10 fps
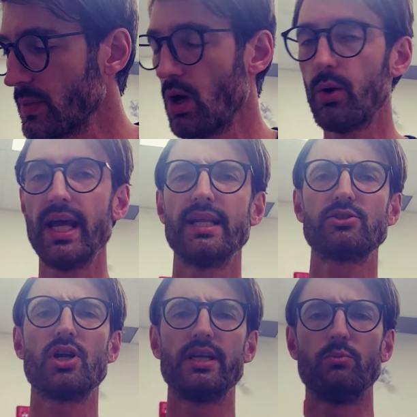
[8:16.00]
Okay, let's
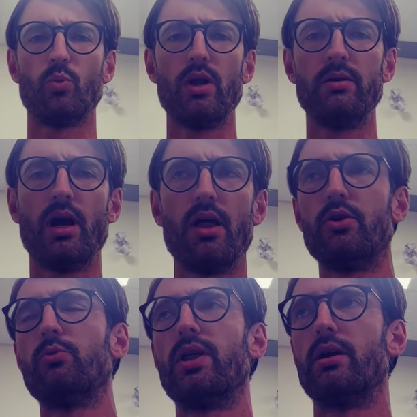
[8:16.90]
try one other
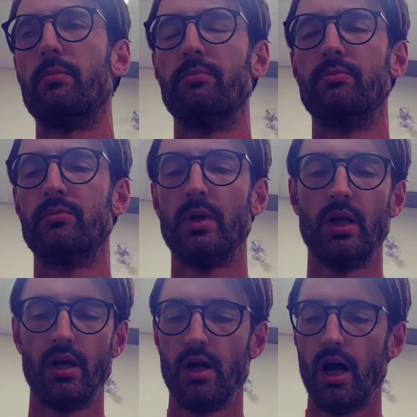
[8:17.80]
rhythm.
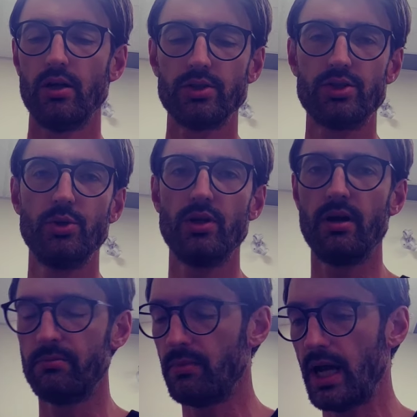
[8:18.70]
I'll just do it
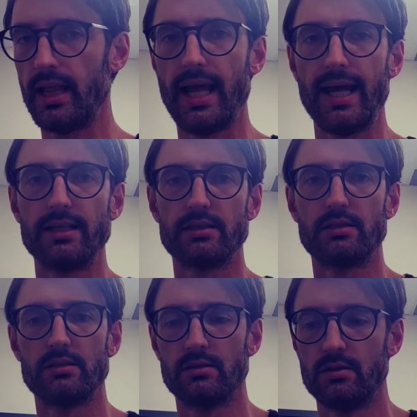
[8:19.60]
on my legs.